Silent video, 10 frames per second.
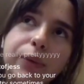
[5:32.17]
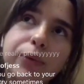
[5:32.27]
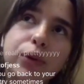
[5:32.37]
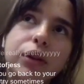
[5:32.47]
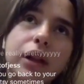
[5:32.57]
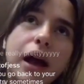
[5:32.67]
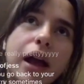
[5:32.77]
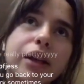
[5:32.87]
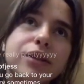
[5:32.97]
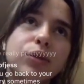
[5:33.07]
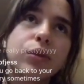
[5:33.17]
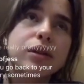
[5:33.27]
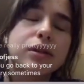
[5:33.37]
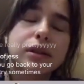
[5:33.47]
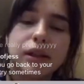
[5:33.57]
I
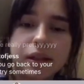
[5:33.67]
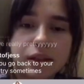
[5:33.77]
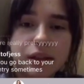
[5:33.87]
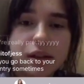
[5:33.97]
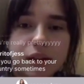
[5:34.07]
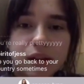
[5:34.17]
would like to